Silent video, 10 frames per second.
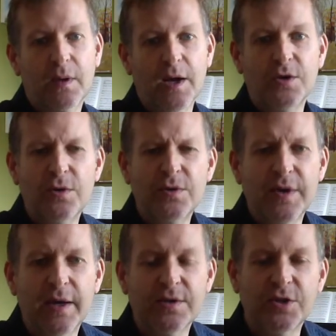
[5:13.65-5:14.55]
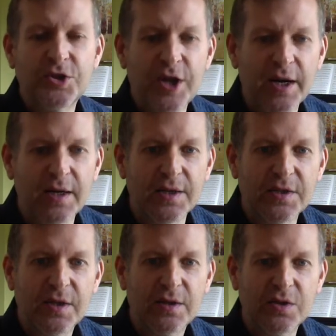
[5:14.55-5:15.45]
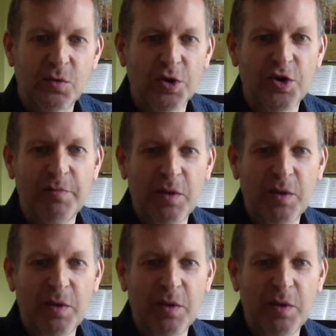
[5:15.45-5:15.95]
and use that as a checklist to what you've